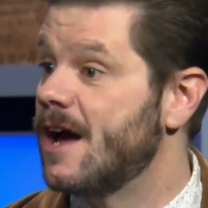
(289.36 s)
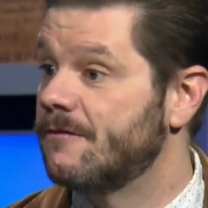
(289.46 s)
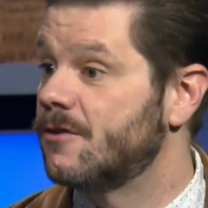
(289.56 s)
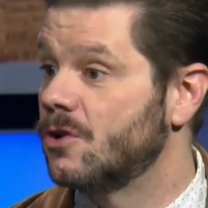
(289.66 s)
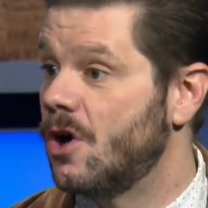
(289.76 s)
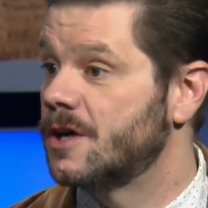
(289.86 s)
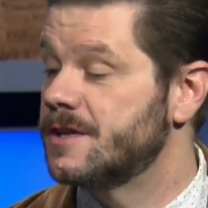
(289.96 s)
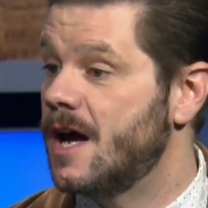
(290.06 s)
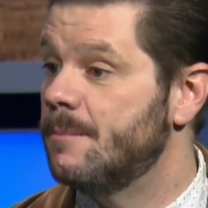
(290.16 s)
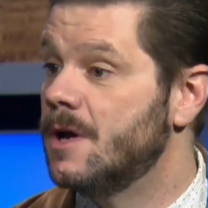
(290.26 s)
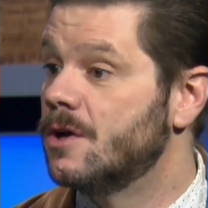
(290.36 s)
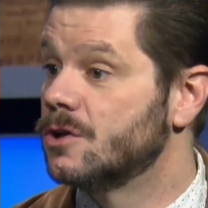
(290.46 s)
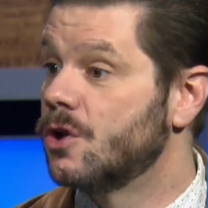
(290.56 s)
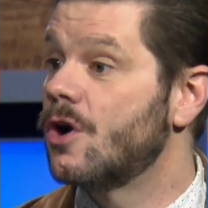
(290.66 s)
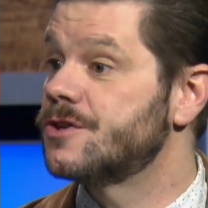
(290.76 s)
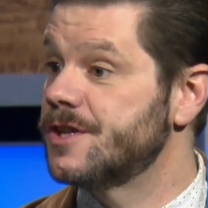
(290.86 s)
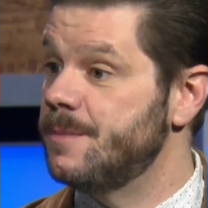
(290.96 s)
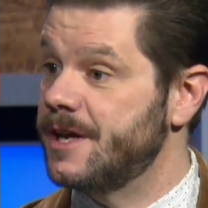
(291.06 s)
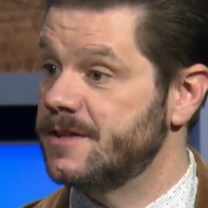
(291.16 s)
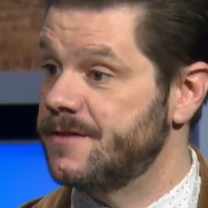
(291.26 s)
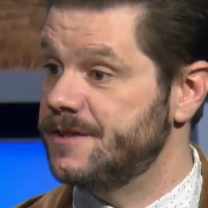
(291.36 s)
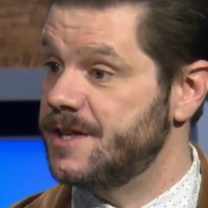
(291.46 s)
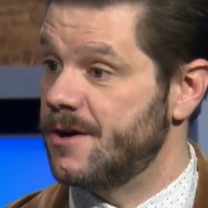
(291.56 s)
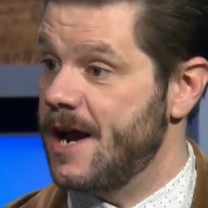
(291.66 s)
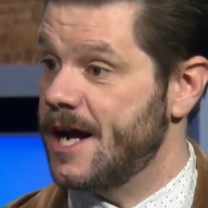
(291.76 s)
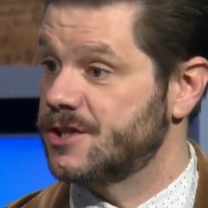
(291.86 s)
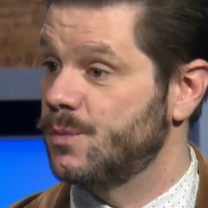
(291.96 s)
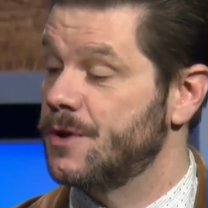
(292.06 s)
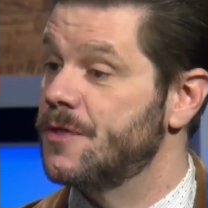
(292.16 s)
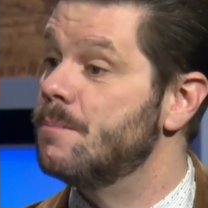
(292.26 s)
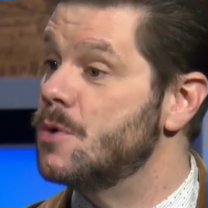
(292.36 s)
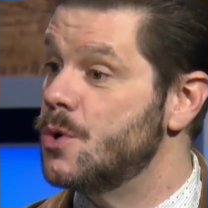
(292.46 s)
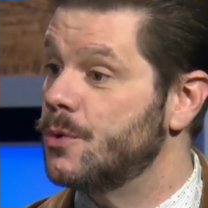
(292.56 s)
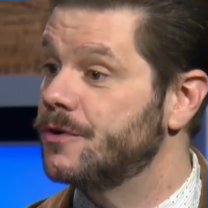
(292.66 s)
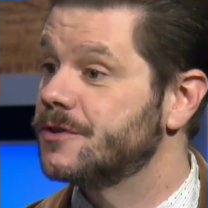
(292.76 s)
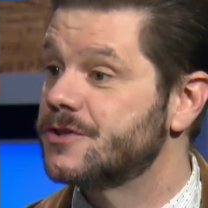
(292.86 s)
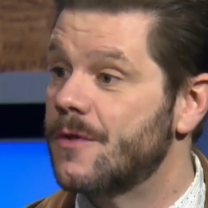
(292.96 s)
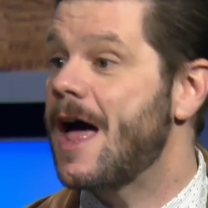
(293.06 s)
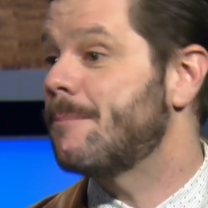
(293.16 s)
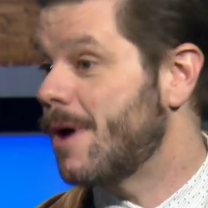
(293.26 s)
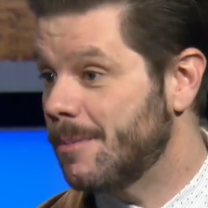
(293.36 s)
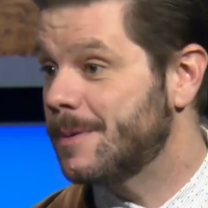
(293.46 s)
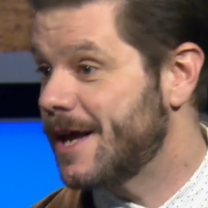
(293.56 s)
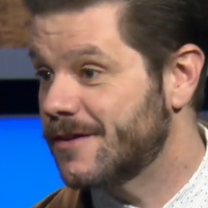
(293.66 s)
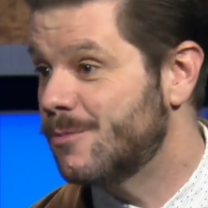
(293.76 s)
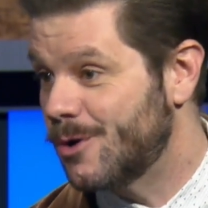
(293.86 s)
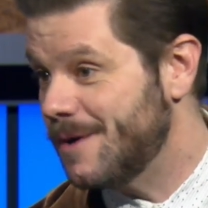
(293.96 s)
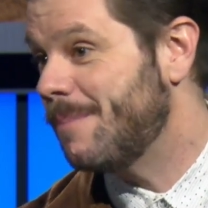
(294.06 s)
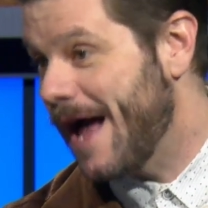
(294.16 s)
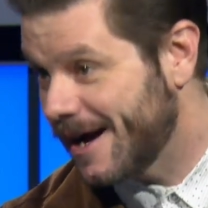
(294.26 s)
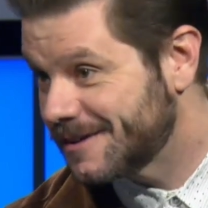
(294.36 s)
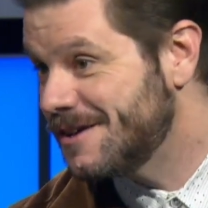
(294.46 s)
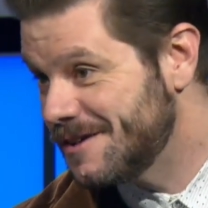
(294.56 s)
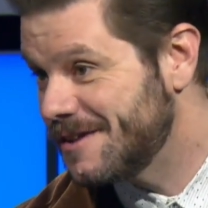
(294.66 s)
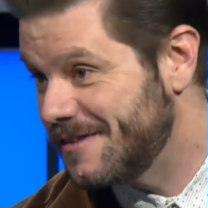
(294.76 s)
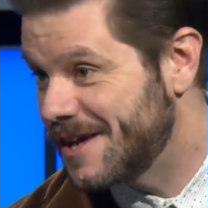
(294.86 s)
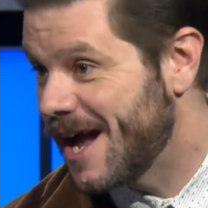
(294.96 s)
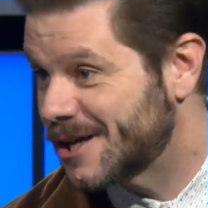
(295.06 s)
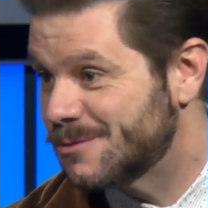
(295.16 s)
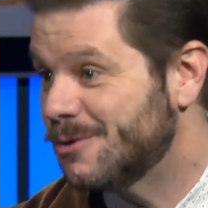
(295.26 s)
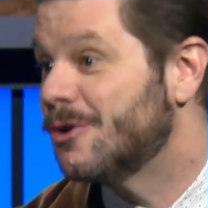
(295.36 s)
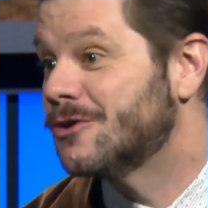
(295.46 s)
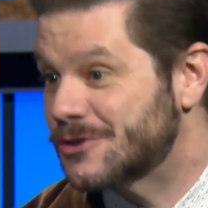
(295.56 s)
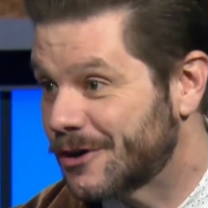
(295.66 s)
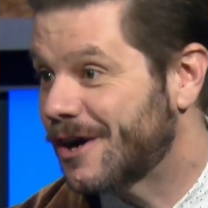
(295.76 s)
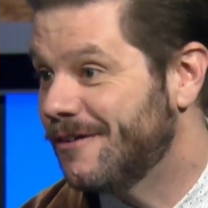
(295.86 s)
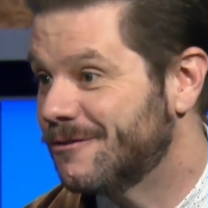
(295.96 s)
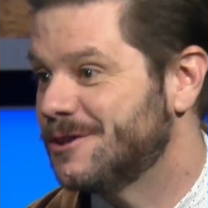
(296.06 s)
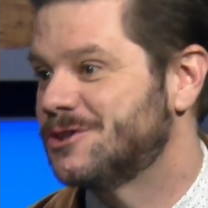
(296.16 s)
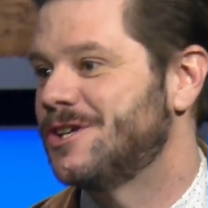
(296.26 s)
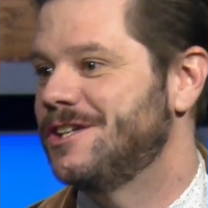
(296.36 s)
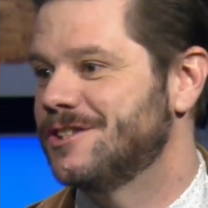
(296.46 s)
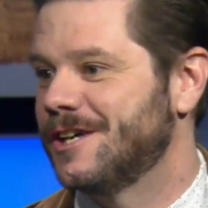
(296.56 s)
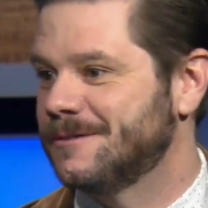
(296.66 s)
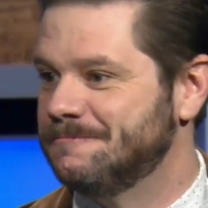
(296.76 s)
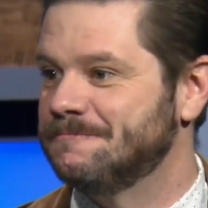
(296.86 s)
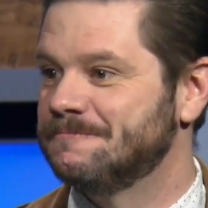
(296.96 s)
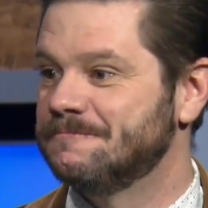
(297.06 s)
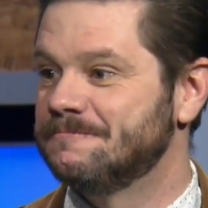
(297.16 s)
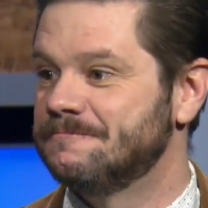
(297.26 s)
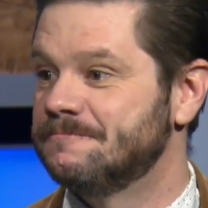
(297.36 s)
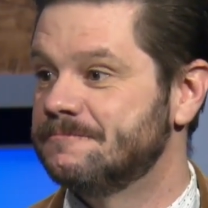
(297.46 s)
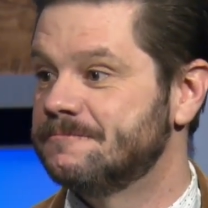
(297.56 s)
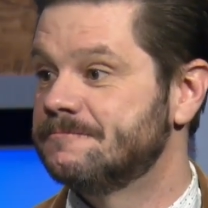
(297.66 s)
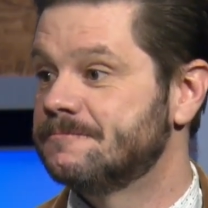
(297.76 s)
down for a long time, largely because of its interaction with the Moon. So that probably has more impact than the actual circumference changing. Okay. So let's